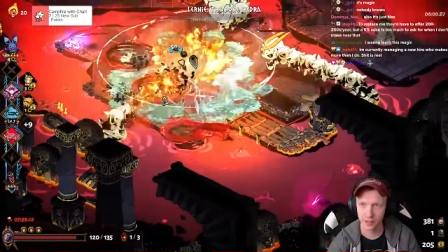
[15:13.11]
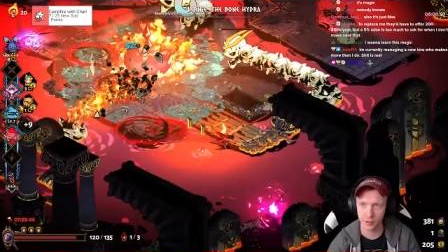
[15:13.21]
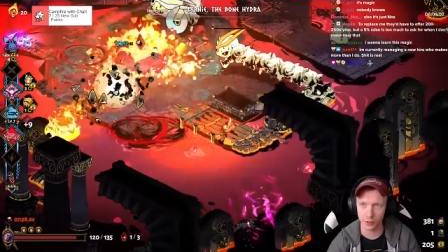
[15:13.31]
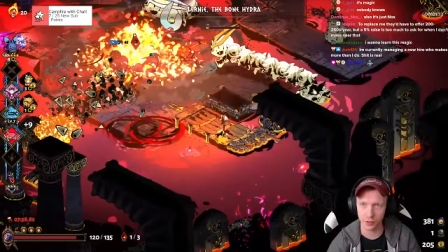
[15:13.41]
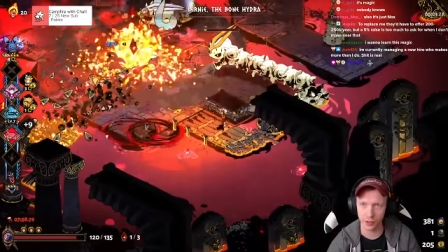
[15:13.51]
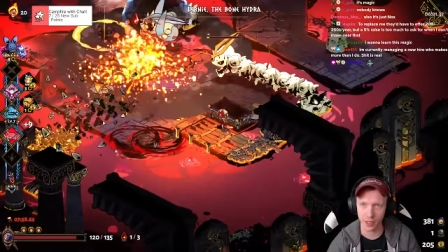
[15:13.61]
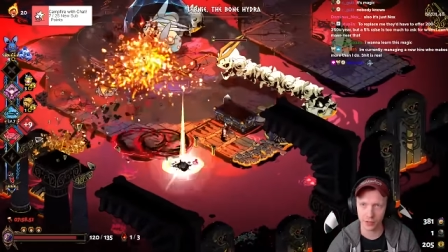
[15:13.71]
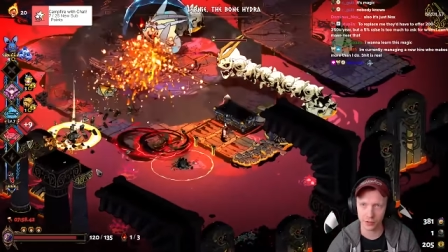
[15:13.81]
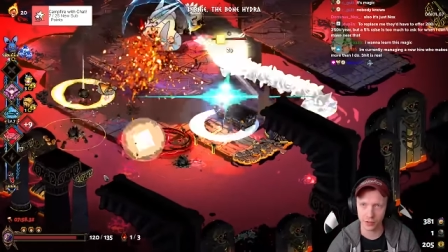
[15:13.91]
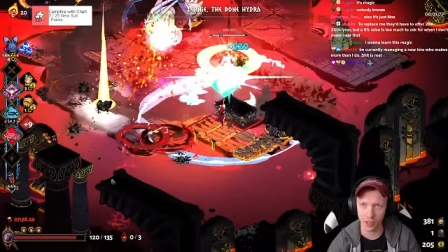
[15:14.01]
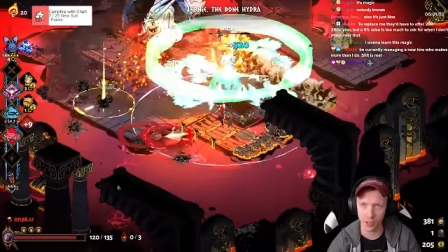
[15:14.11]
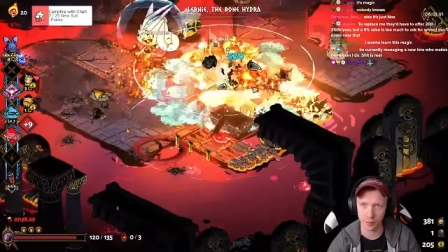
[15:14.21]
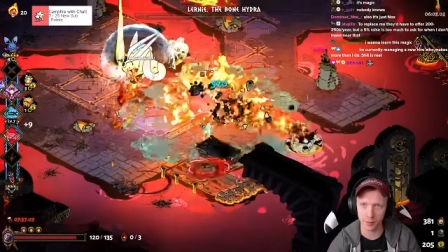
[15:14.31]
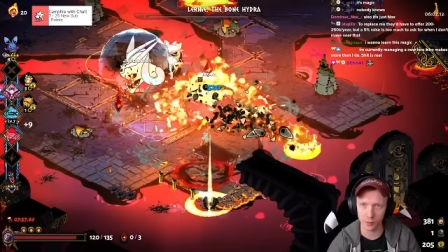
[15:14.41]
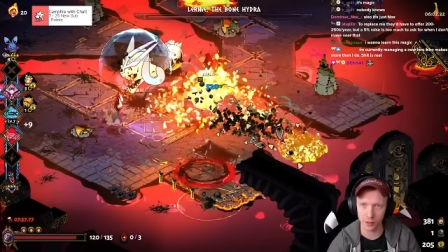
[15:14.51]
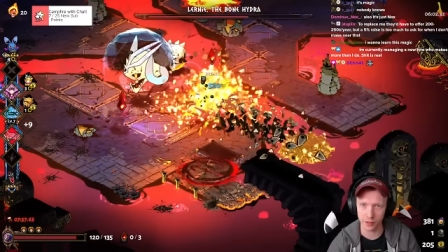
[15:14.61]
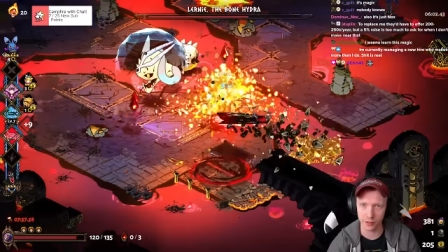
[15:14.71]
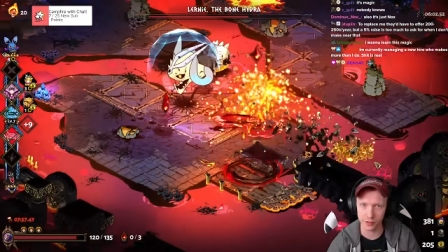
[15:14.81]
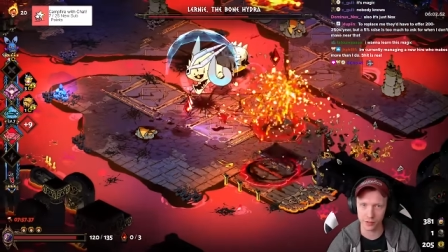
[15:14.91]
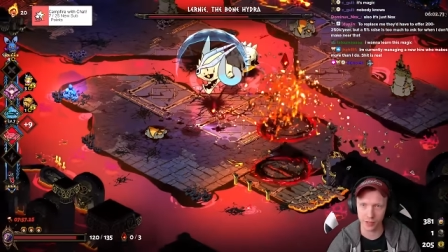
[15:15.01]
He was good at his job, and he wanted
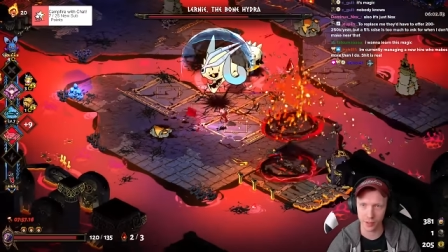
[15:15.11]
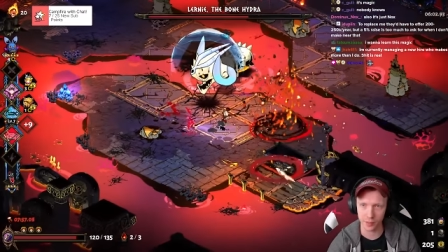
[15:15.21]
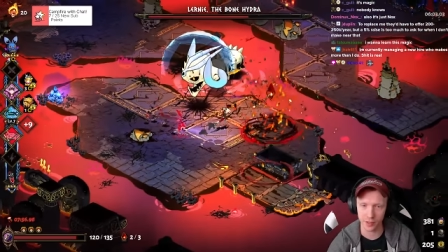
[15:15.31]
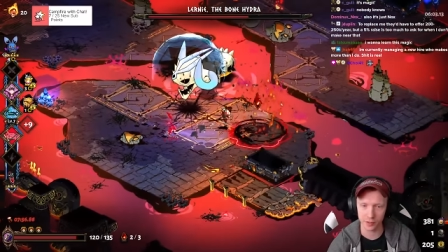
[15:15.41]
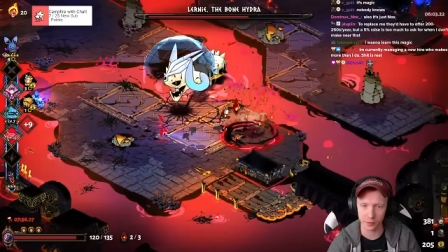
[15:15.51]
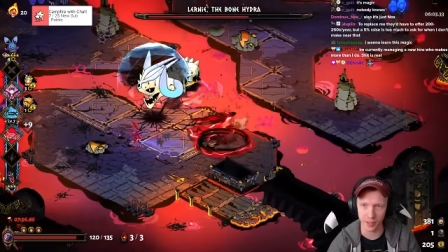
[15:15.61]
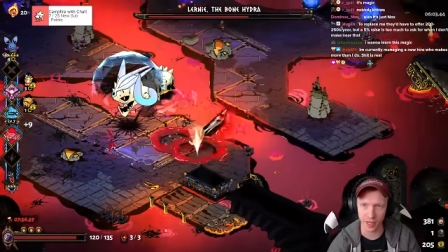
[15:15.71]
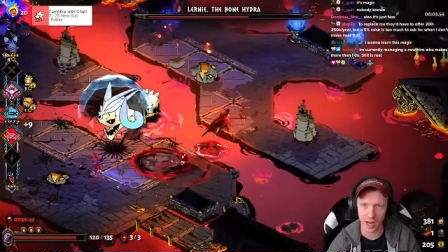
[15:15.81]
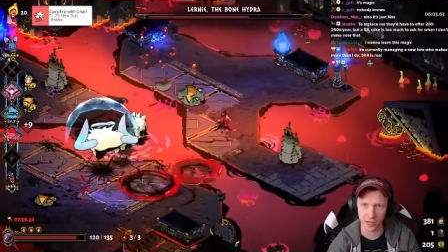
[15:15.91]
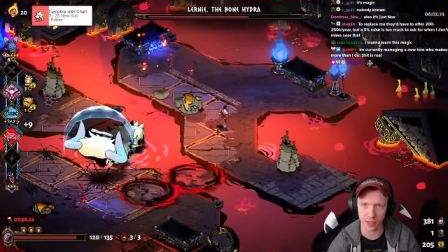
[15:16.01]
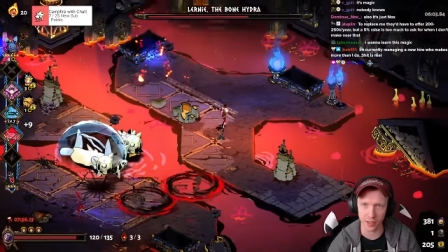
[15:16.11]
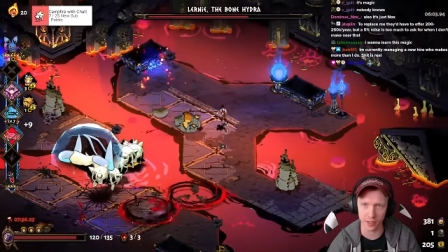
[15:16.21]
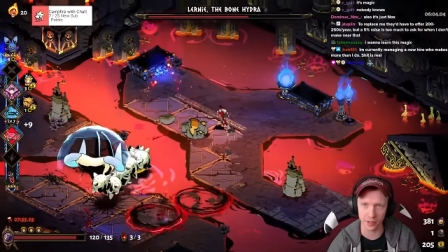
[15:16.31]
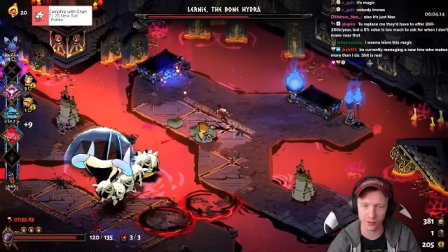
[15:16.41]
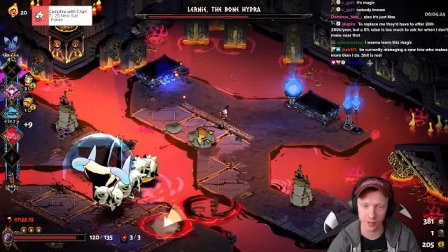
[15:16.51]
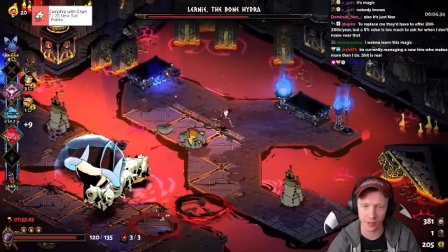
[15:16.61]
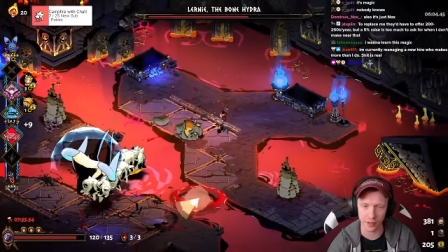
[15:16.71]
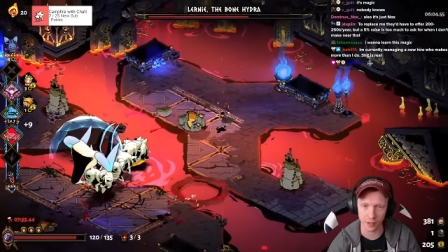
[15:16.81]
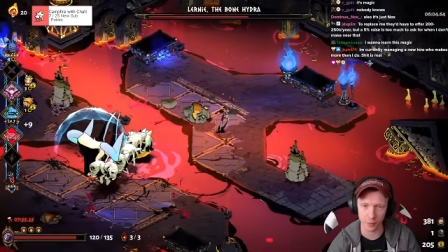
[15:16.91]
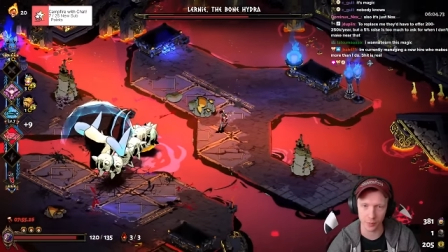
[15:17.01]
to do the same thing as me. I got hired outside of
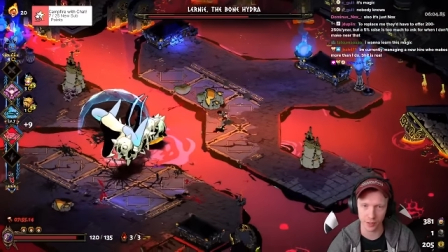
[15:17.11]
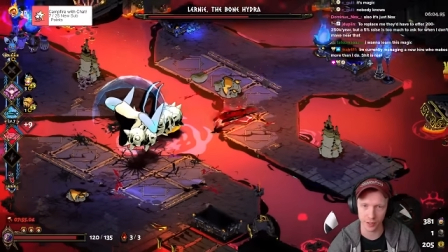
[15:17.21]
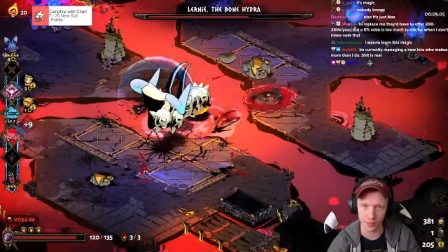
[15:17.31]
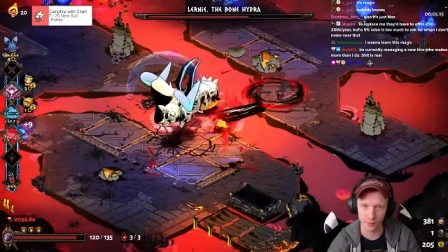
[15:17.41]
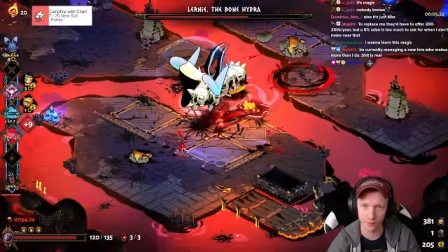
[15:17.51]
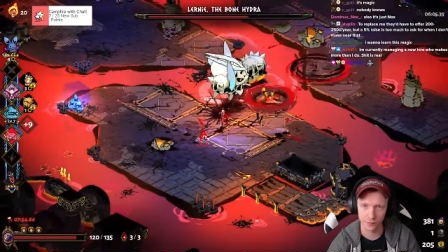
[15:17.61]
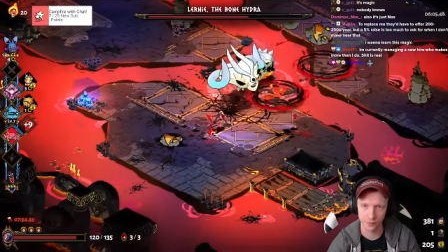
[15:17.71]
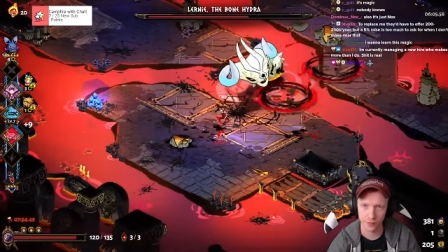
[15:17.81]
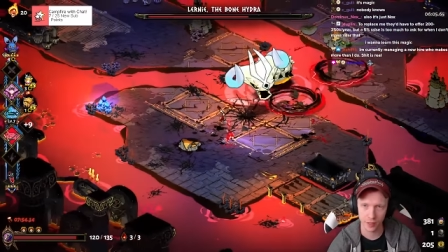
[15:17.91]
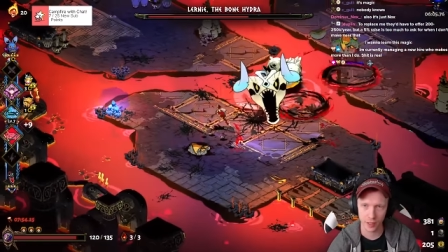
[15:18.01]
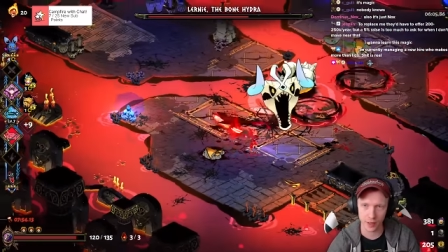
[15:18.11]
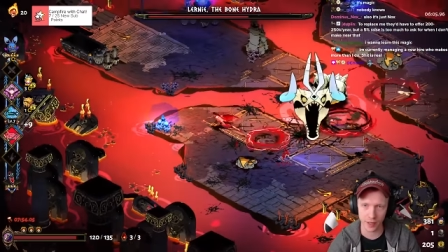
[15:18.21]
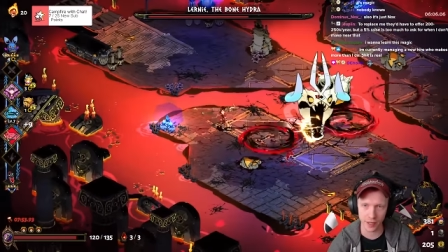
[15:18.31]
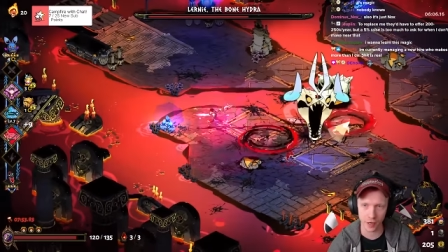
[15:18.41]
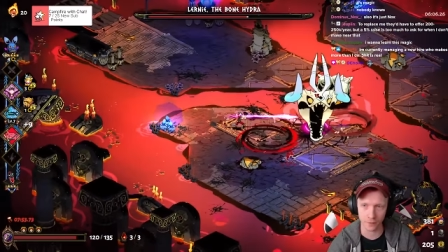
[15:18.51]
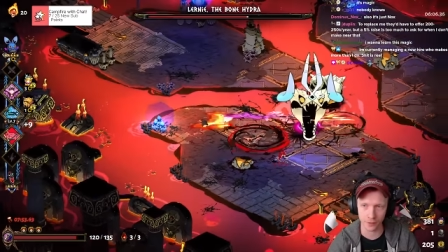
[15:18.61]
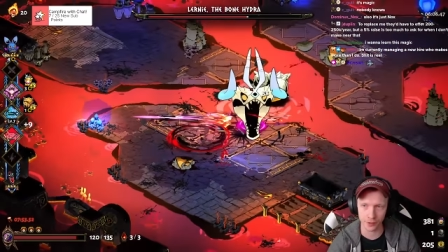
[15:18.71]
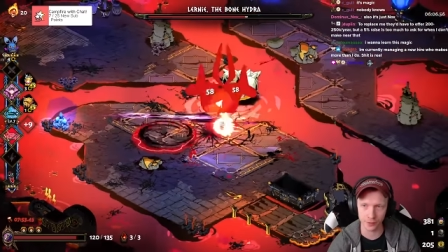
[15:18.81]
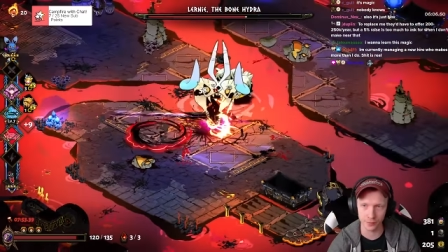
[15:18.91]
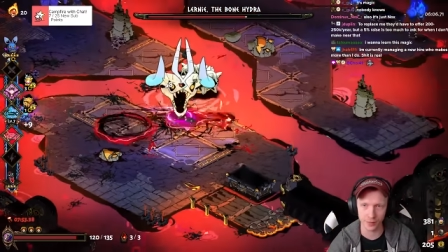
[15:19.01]
the company. And they offered
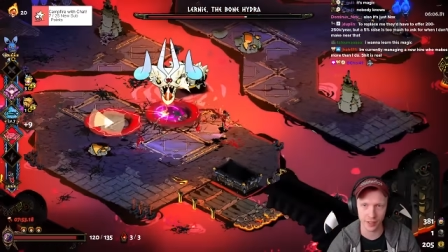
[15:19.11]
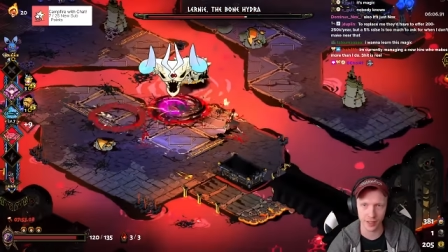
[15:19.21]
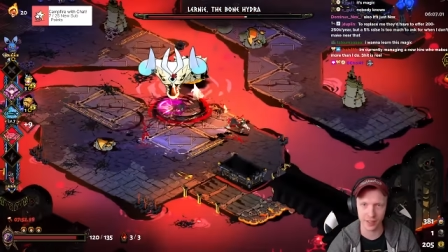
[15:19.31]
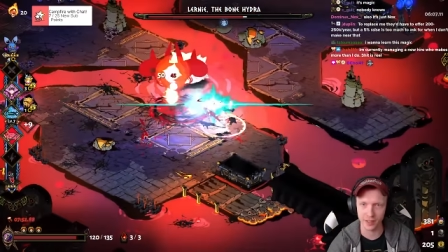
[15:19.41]
him, like...